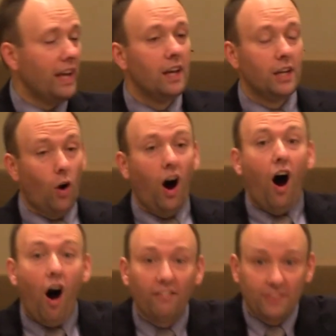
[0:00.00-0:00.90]
we, you know,
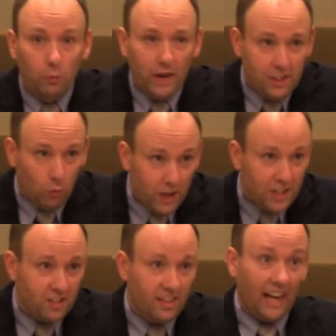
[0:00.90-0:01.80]
often we
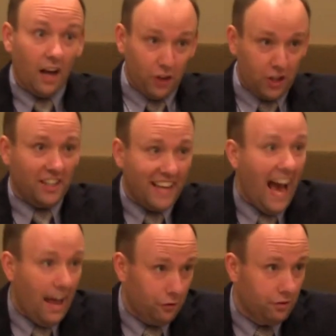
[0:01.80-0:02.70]
just think of the good
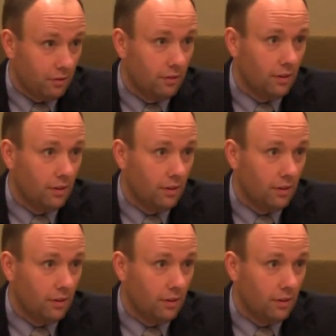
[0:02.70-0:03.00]
guys.